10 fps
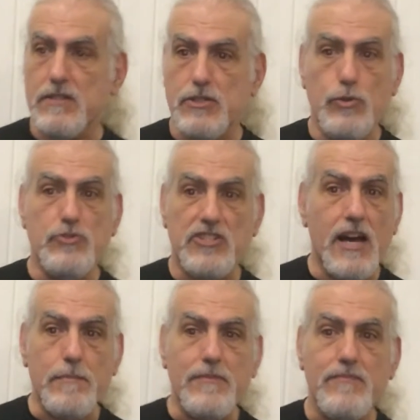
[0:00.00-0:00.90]
used
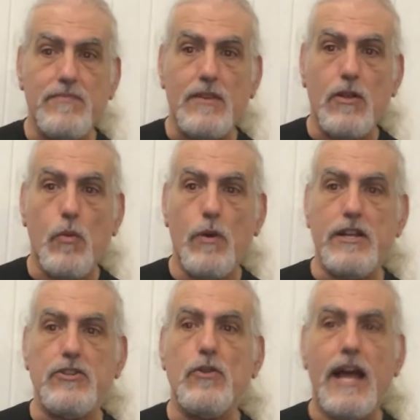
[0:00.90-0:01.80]
up
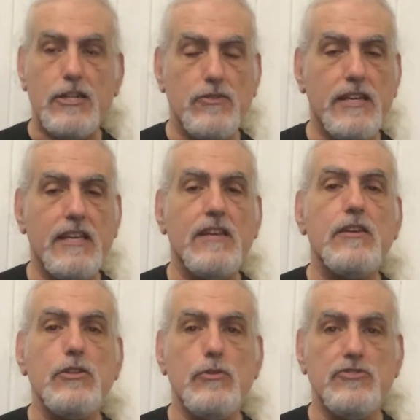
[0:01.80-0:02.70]
when you're actually
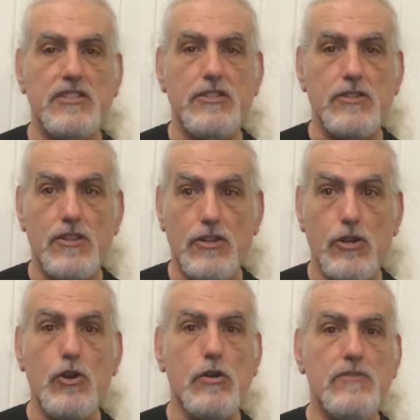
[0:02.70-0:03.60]
using the
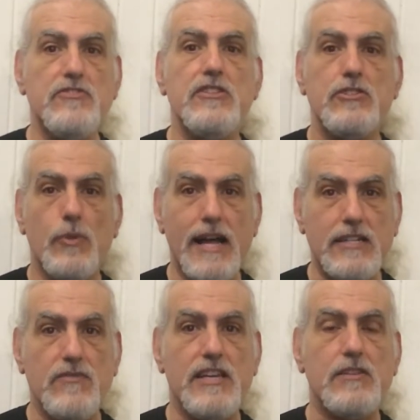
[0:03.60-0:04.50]
nerves to
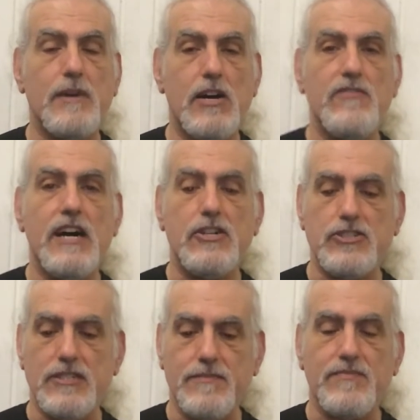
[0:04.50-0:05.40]
activate the
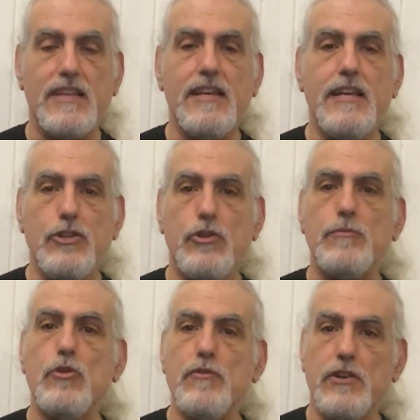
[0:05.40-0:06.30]
myofascia. You can
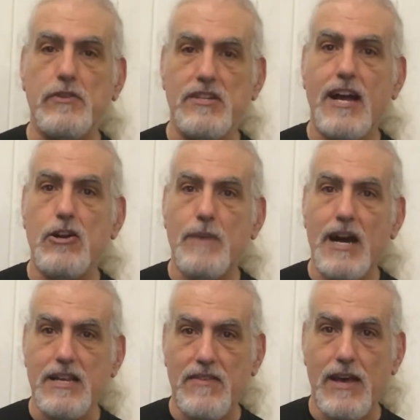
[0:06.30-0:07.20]
move your entire
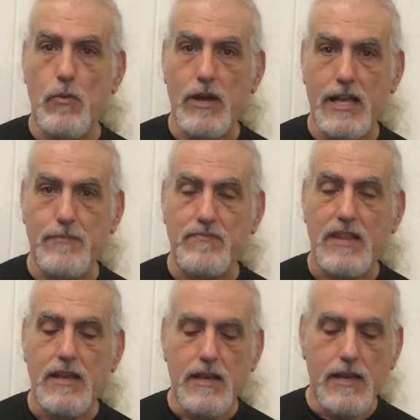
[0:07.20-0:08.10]
body that way.
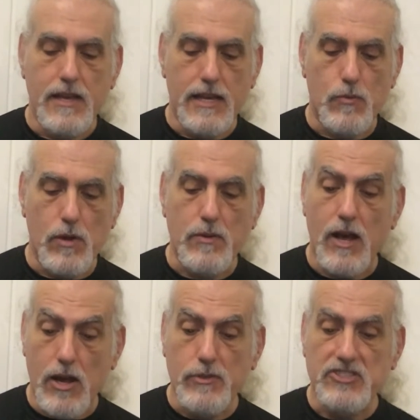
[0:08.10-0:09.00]
And what
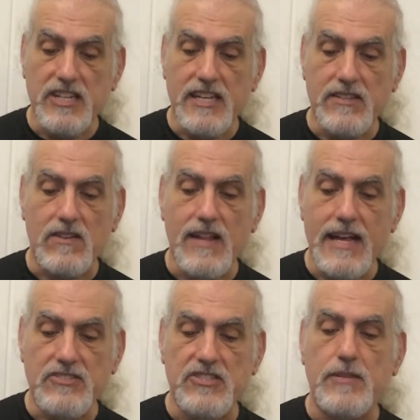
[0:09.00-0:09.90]
I always say in the
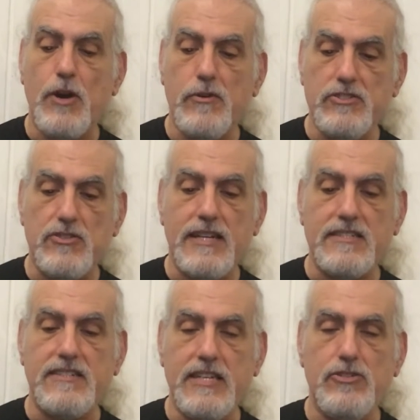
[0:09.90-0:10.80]
class is I'm always trying to
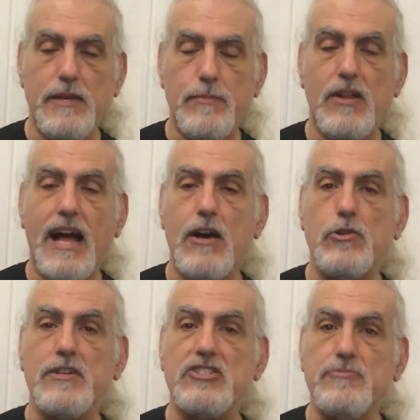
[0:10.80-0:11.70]
teach people how
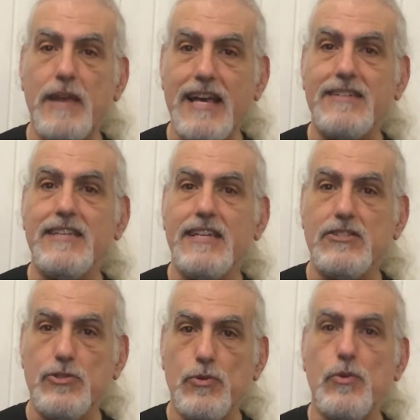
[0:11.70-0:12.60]
to expand
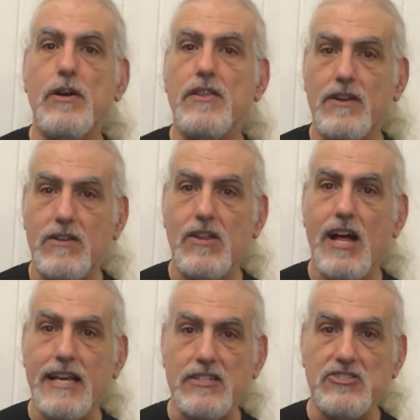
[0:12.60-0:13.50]
into their
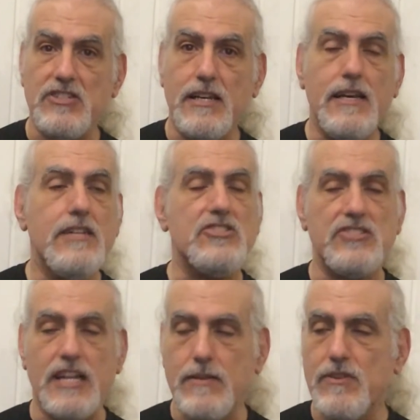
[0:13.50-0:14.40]
clients. It's the
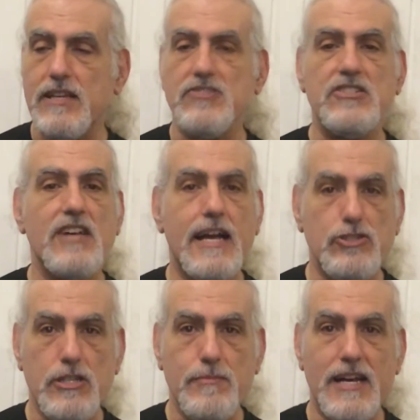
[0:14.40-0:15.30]
same thing as a Tai
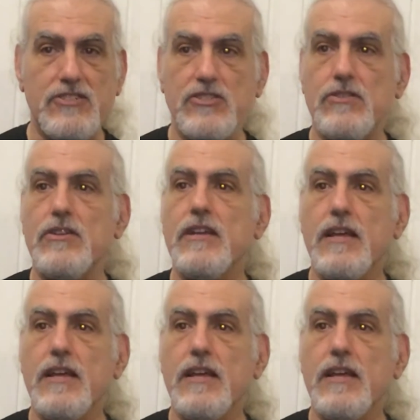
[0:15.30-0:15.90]
Chi master